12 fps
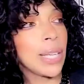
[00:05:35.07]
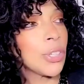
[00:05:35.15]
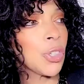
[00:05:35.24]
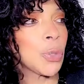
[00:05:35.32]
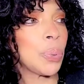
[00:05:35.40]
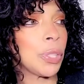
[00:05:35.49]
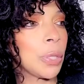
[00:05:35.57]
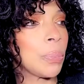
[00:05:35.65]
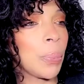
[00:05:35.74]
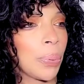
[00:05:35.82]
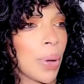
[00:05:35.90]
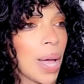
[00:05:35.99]
Let's just put the
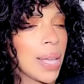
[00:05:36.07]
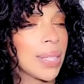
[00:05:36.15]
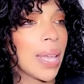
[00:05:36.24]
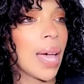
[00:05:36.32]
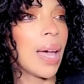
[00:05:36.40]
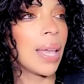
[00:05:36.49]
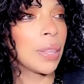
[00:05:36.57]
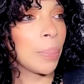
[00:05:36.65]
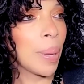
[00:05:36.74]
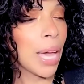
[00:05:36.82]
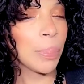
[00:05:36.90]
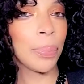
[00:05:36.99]
price at the
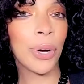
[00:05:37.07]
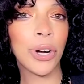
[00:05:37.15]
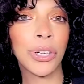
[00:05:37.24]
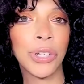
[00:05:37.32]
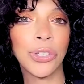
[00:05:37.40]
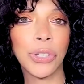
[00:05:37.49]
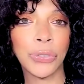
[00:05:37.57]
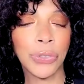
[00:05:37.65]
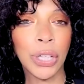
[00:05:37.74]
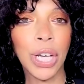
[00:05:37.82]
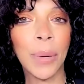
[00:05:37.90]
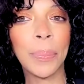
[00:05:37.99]
back burner just
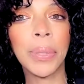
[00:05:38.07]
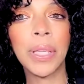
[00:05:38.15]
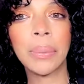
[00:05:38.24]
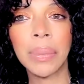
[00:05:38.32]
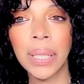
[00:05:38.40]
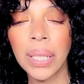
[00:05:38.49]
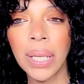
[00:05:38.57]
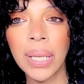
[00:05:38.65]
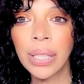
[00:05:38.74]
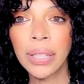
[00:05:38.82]
for a couple of minutes.